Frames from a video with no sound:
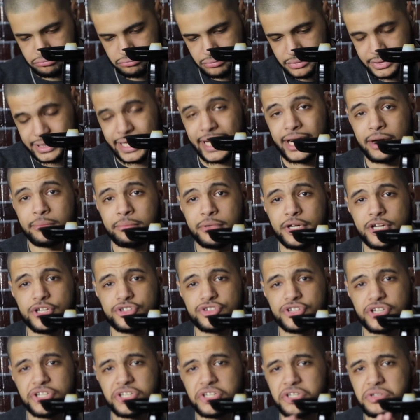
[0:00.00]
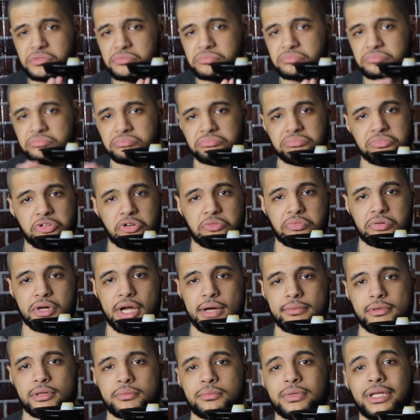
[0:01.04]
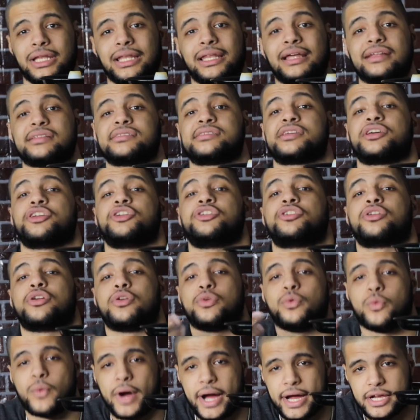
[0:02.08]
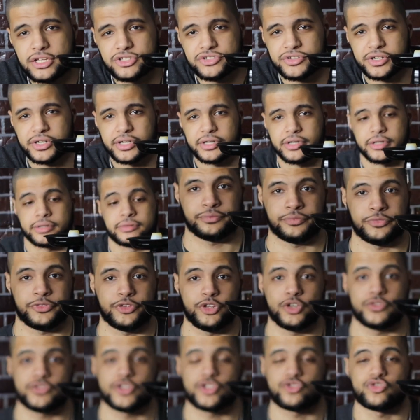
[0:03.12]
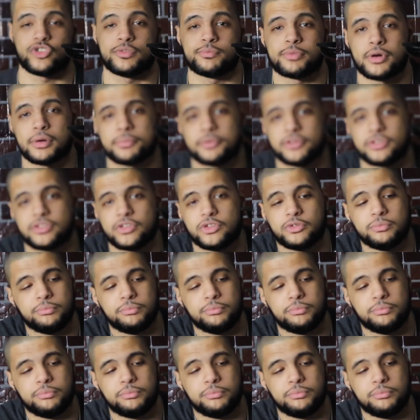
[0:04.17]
not a beer drinker? No problem. Let's say you're a wine drinker. You just repurpose this